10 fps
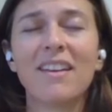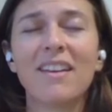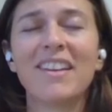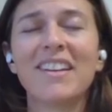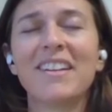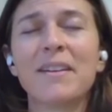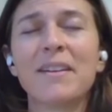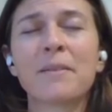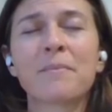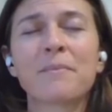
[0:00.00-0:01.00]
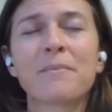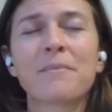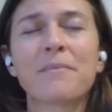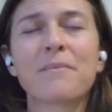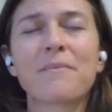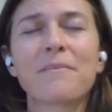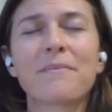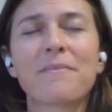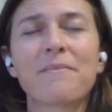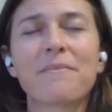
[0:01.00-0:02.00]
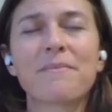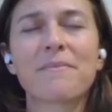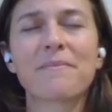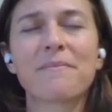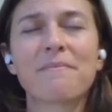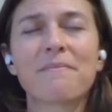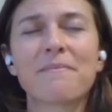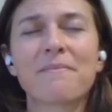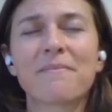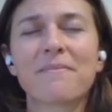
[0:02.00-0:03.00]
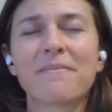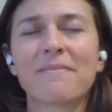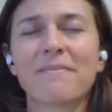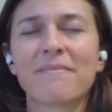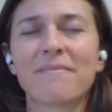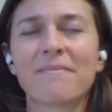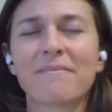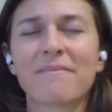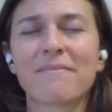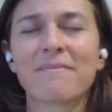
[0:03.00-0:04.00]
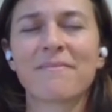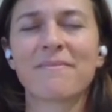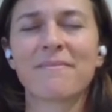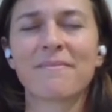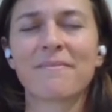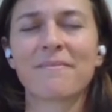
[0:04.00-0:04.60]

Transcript: No one is speaking in this clip.